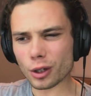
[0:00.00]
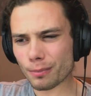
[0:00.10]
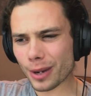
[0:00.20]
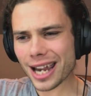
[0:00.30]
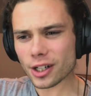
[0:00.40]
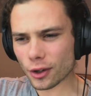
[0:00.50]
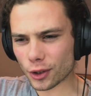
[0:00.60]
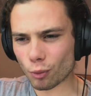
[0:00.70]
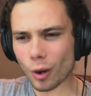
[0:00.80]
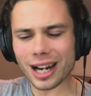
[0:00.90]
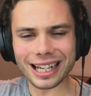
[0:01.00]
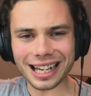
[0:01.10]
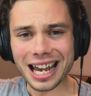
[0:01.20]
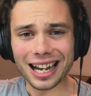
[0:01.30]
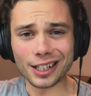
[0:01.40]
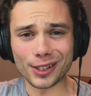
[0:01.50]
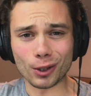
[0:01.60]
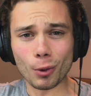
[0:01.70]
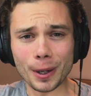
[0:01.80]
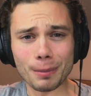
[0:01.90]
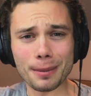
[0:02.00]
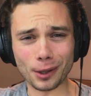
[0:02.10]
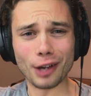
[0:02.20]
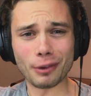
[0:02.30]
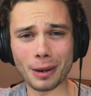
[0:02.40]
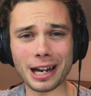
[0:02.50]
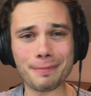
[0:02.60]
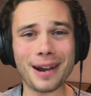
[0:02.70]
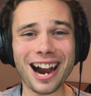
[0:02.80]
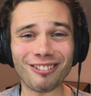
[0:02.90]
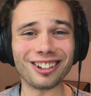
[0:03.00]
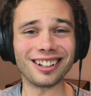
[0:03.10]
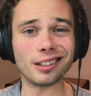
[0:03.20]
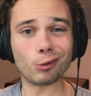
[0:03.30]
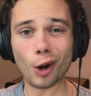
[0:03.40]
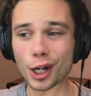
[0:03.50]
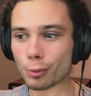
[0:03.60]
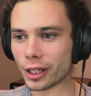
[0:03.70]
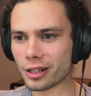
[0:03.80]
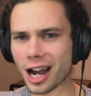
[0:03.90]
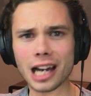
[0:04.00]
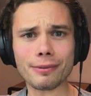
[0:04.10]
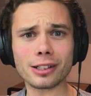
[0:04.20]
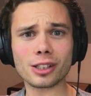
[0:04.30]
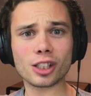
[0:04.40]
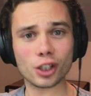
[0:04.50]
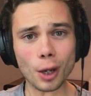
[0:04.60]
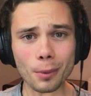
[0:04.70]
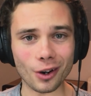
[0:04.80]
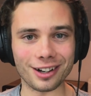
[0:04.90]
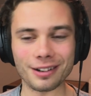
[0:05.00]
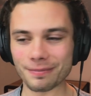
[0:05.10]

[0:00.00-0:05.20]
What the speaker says: compared to just running and screwing people over by a parallel road where you can't even stop on.